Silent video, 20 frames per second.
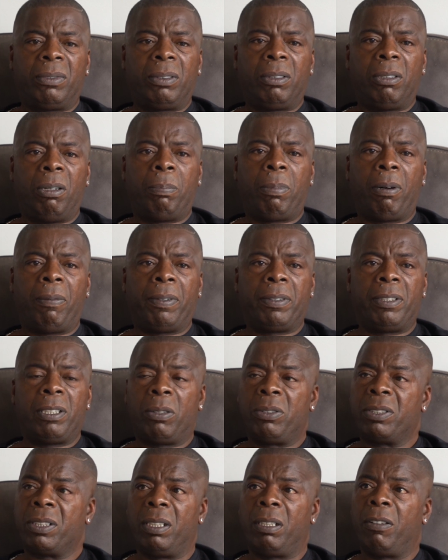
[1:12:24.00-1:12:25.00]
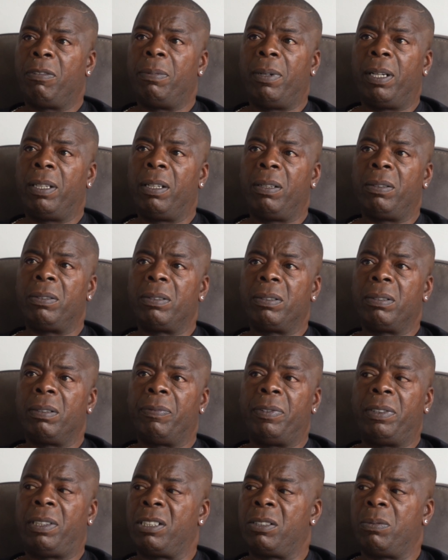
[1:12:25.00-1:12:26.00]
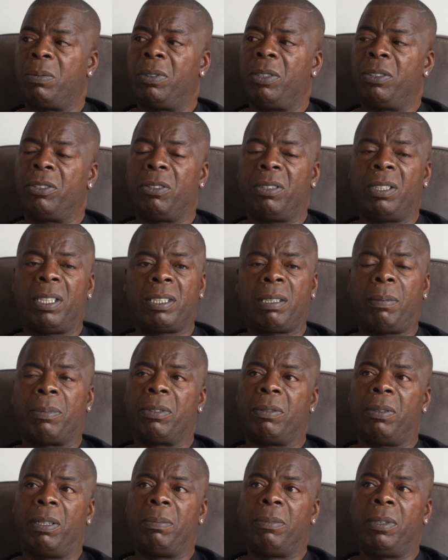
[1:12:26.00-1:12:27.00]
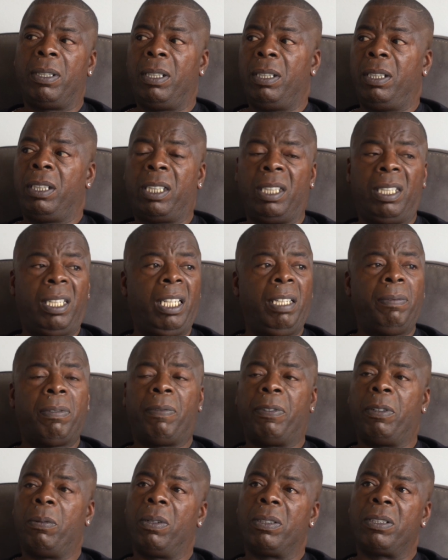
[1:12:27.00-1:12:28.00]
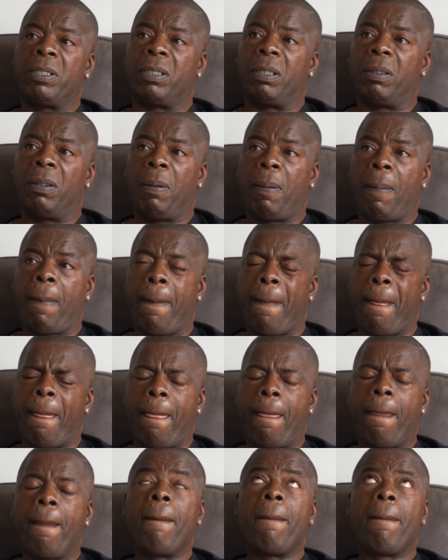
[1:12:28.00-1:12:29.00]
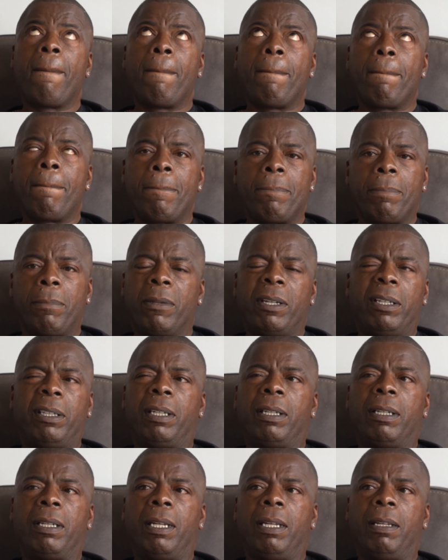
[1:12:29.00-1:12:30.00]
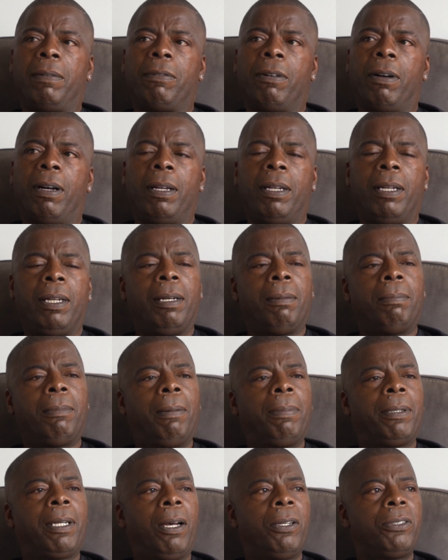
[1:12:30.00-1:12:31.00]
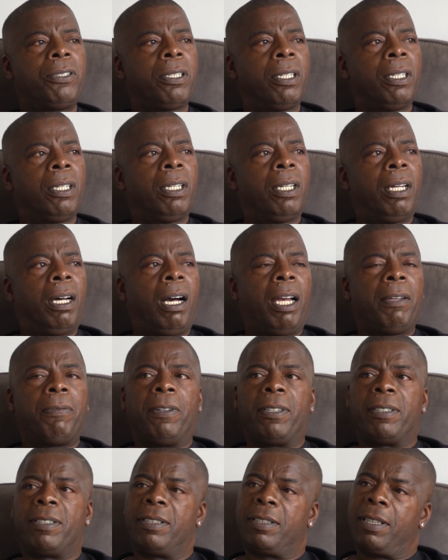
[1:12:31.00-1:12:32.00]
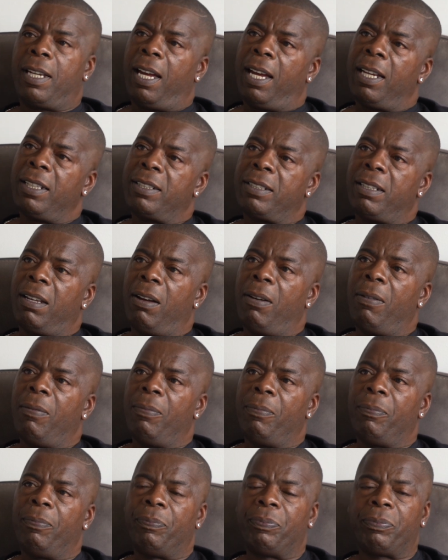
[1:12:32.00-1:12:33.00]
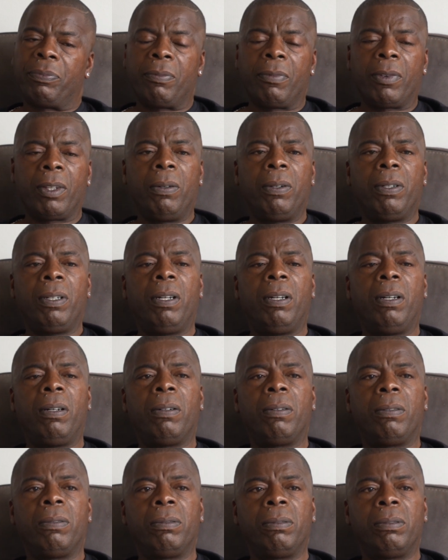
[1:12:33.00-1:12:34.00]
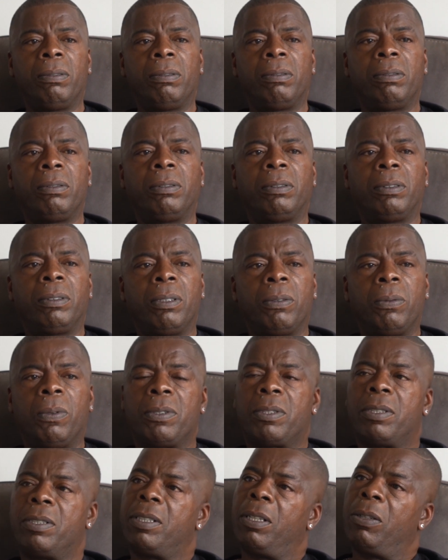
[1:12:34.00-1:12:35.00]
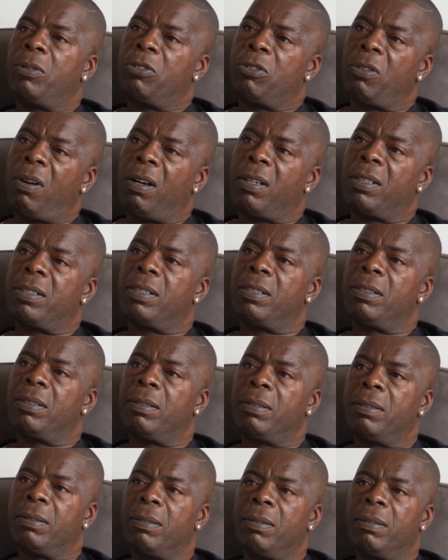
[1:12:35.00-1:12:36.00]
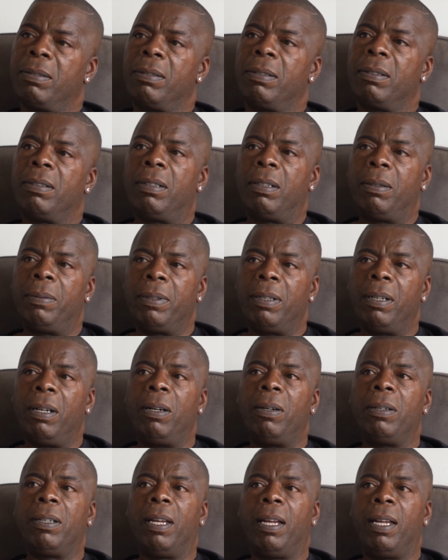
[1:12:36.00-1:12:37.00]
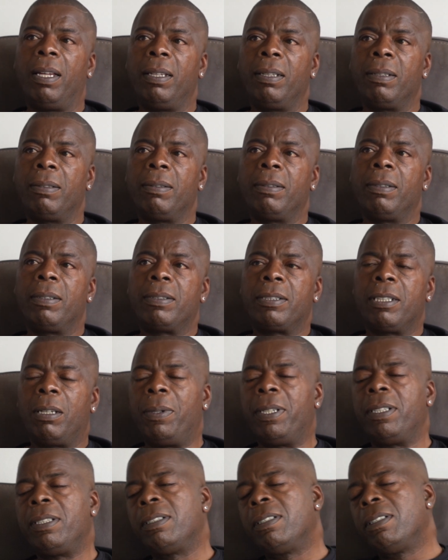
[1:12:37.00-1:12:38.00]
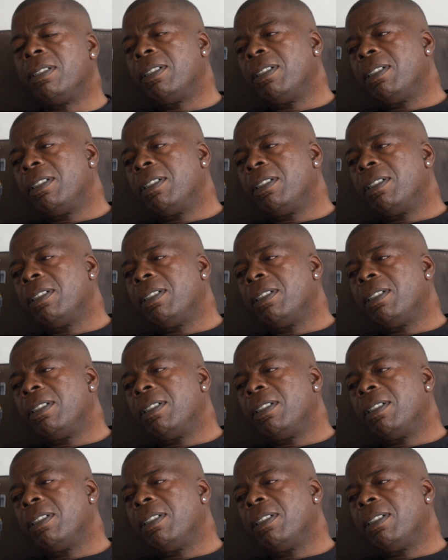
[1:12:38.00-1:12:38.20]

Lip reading: Not bothered, no skin off my nose. If he doesn't want to join us, up to him. He can leave if he wants to. He didn't leave, right? Mum goes, he thinks he's a gangster. I don't know. Wants to sell drugs. I went, okay. So I went,